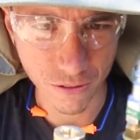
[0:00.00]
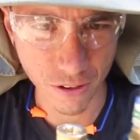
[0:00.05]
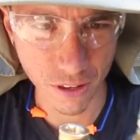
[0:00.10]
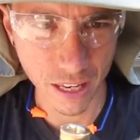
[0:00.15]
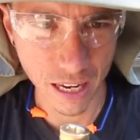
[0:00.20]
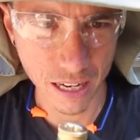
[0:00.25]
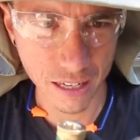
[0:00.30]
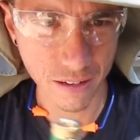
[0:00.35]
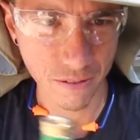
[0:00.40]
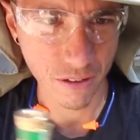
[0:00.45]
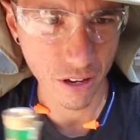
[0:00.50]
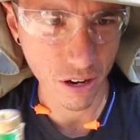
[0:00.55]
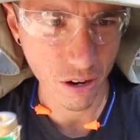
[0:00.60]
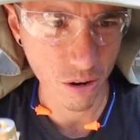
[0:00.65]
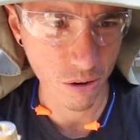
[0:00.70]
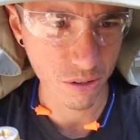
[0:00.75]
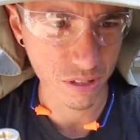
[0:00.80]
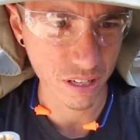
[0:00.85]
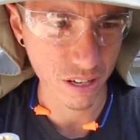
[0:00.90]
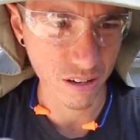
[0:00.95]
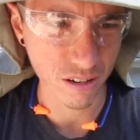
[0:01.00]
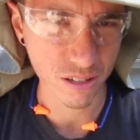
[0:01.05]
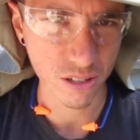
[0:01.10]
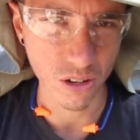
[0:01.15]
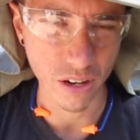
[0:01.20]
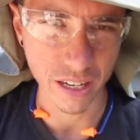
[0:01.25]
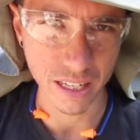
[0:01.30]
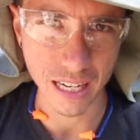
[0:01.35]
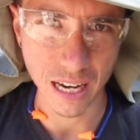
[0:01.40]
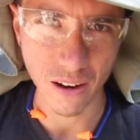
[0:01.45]
for the end of the hose here,
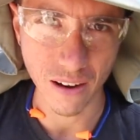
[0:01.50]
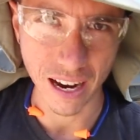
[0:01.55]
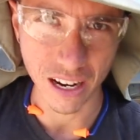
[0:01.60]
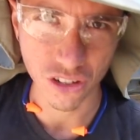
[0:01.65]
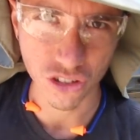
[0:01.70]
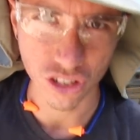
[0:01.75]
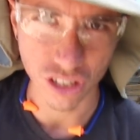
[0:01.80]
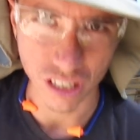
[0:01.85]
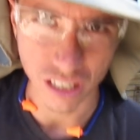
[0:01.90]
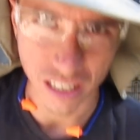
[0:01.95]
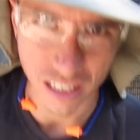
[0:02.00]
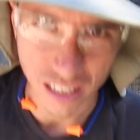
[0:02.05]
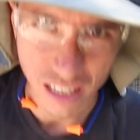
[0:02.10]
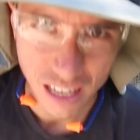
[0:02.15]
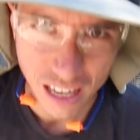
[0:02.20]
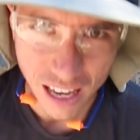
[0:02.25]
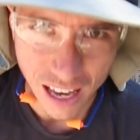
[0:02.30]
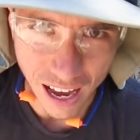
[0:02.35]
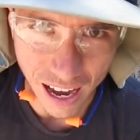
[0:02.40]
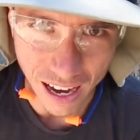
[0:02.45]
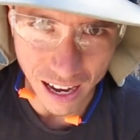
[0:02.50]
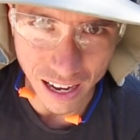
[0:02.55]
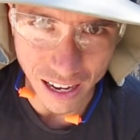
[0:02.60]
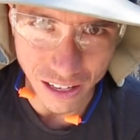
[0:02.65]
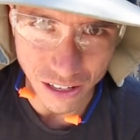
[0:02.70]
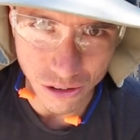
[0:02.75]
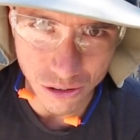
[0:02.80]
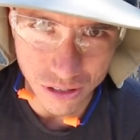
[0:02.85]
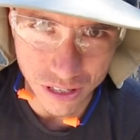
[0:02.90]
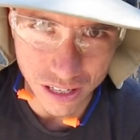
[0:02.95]
so I can now actually
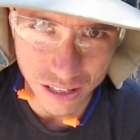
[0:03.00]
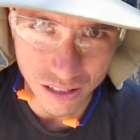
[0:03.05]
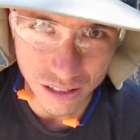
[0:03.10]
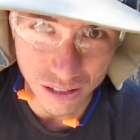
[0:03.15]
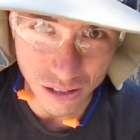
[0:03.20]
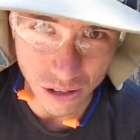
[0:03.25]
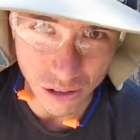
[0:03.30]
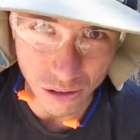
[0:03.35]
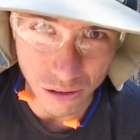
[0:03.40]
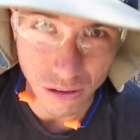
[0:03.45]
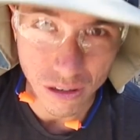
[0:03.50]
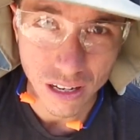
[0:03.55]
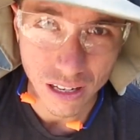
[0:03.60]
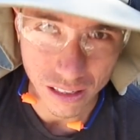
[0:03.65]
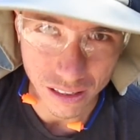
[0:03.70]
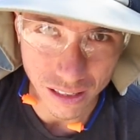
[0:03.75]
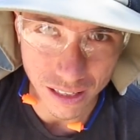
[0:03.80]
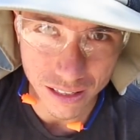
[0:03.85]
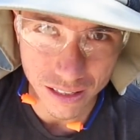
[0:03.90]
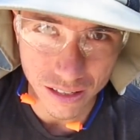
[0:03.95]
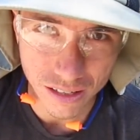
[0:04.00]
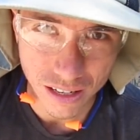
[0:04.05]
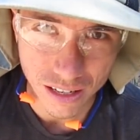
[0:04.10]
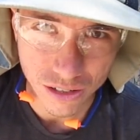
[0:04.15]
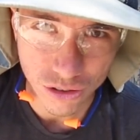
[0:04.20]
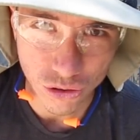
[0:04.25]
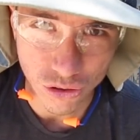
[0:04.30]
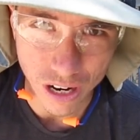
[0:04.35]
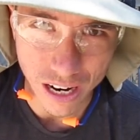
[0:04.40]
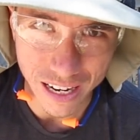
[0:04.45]
use it. So let's
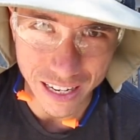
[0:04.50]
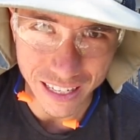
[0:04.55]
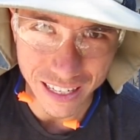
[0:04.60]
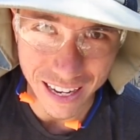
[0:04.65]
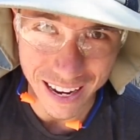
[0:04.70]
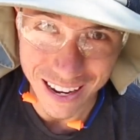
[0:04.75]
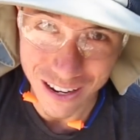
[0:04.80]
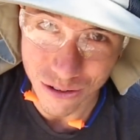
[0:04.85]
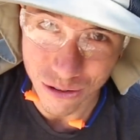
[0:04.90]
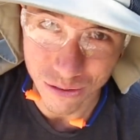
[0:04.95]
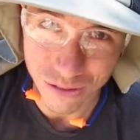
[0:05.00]
try it out.